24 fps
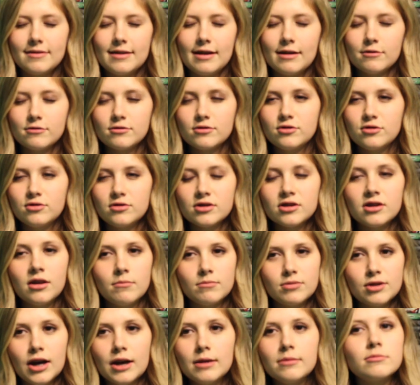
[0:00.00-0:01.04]
There's
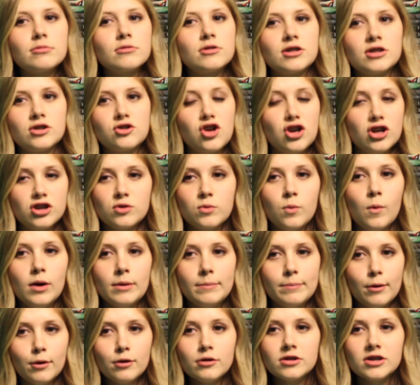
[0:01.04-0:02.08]
sometimes just
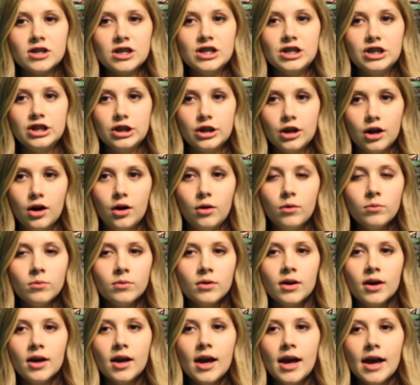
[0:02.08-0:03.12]
one person, you
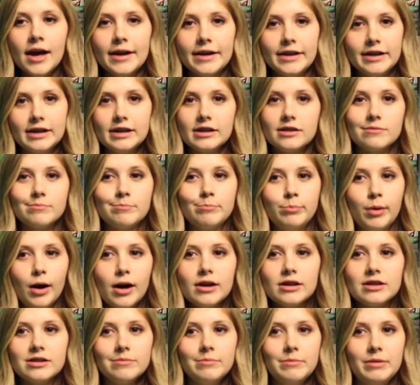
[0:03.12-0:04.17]
know? And it
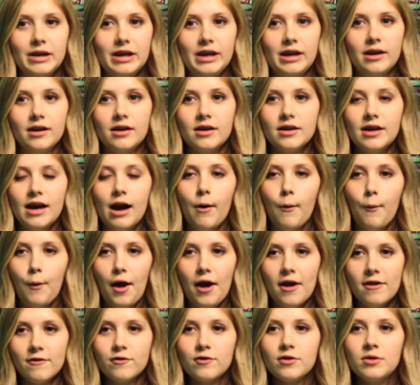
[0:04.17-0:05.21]
bugs me how
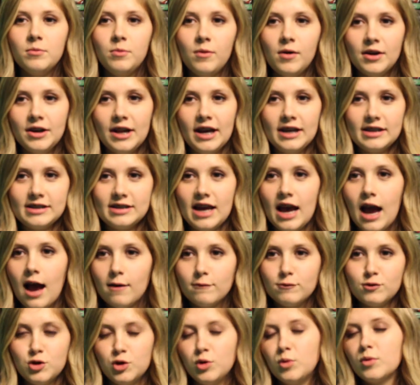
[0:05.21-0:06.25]
everyone has to
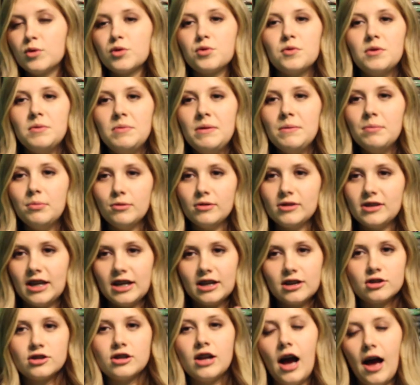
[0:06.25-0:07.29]
have 2 or 3 people. It's
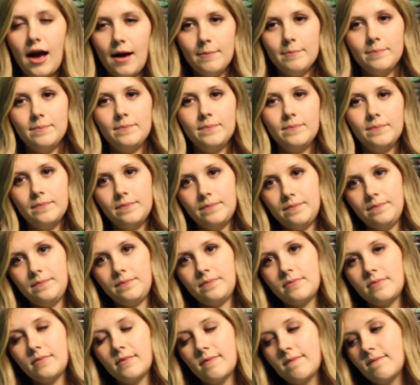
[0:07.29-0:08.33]
like, stop.
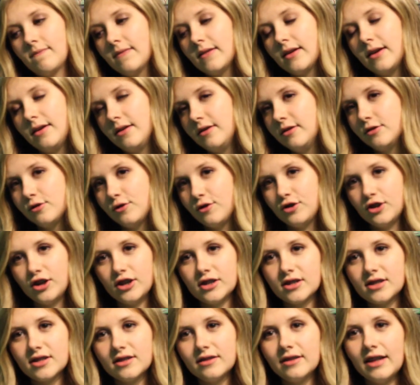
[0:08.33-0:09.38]

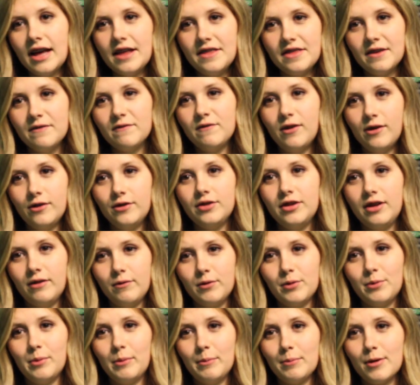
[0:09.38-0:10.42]
Just let them fall in love
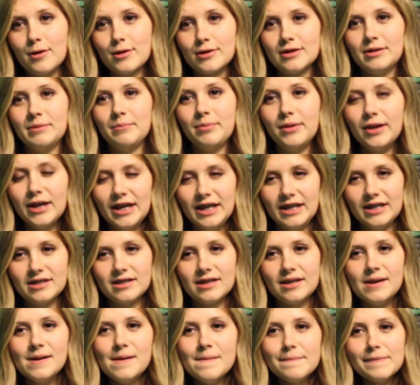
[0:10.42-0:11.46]
with one person,
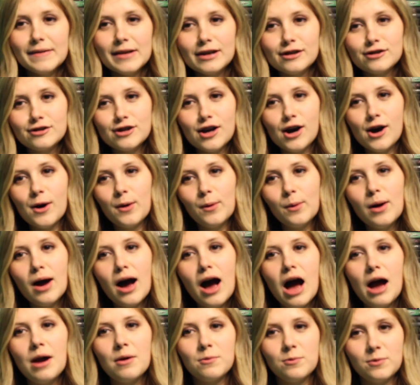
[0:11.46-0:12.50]
please. So,
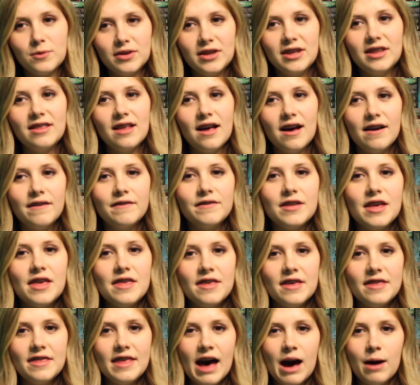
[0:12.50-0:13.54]
I really love
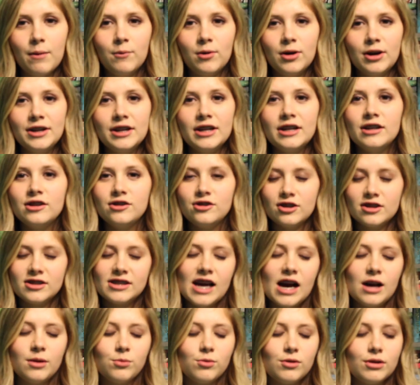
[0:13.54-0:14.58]
that that one
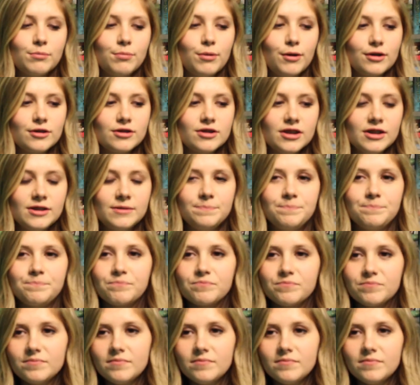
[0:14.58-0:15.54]
just had one person.